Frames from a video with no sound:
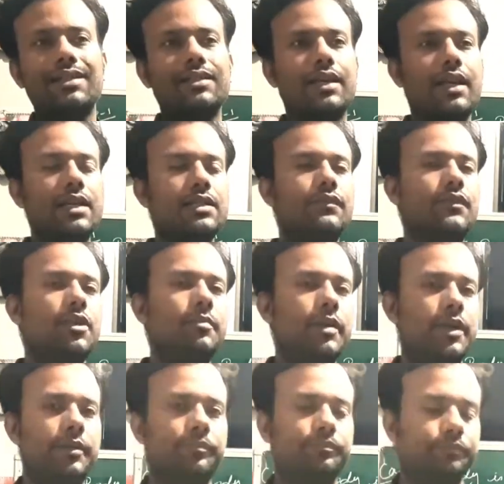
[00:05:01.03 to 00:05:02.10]
case will
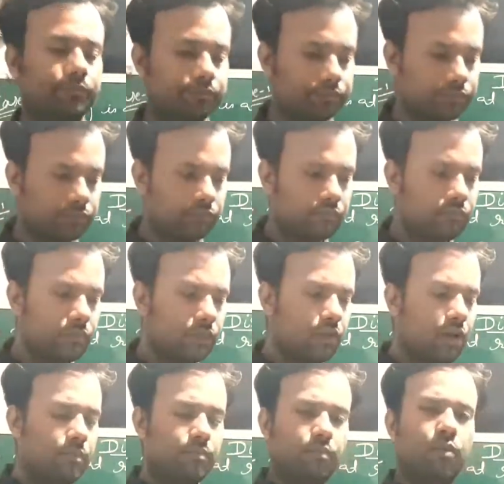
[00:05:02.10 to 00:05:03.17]
be
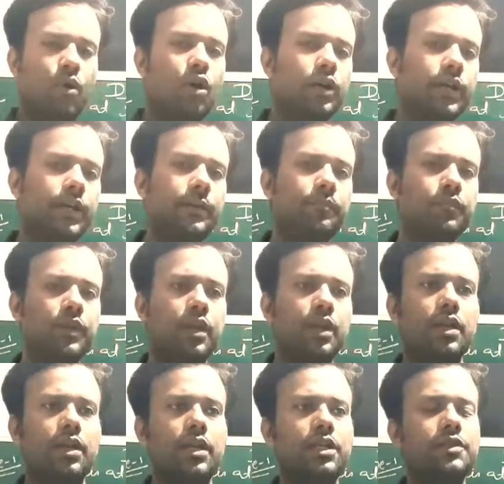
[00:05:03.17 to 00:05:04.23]
a body
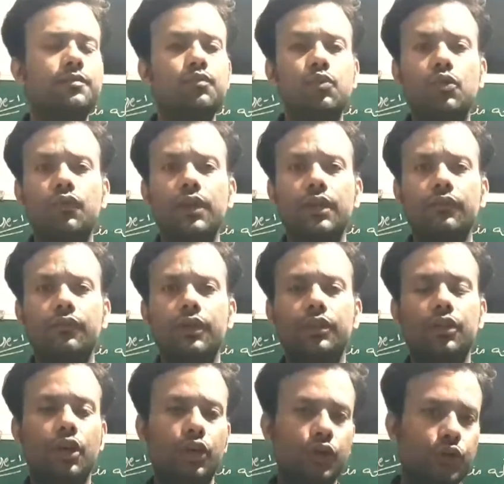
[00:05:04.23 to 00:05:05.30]
is moving
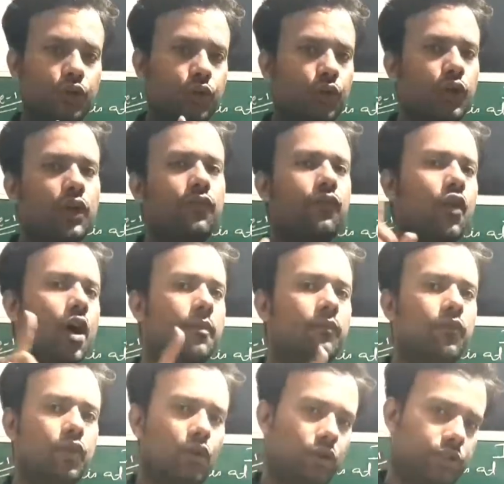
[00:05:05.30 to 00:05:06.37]
with
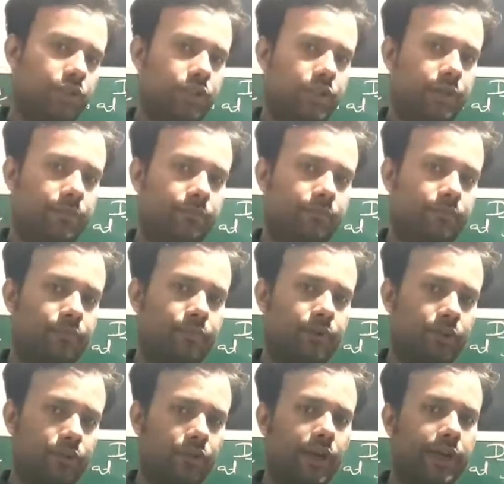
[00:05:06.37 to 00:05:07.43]
uniform velocity,
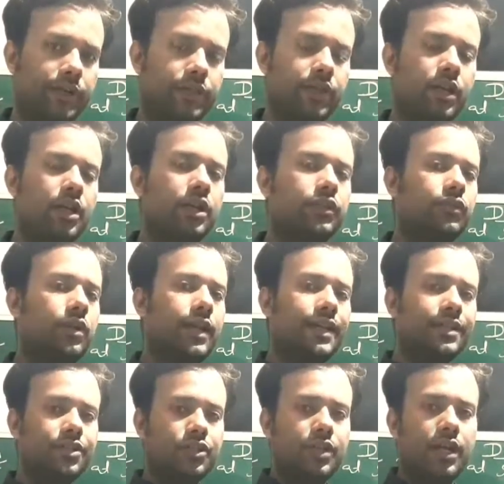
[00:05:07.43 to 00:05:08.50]
right? So
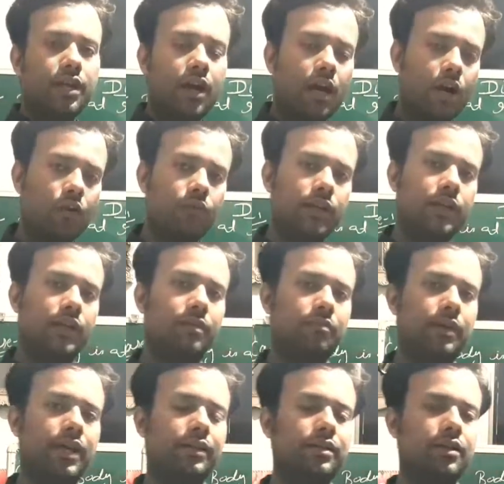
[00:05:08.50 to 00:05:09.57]
let's check how we can
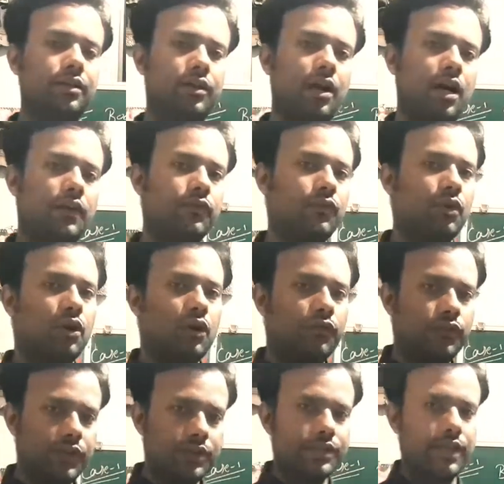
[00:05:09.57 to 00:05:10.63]
make the graph
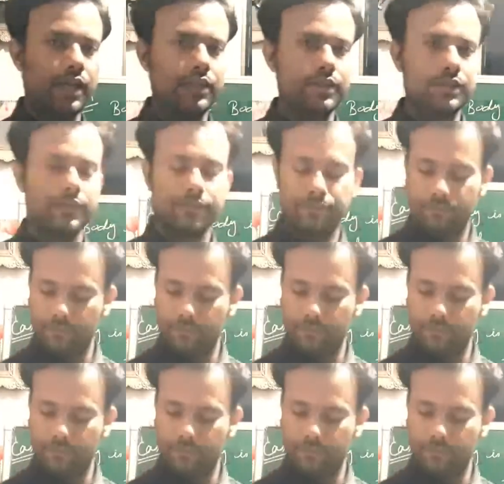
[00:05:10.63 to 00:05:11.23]
of this case.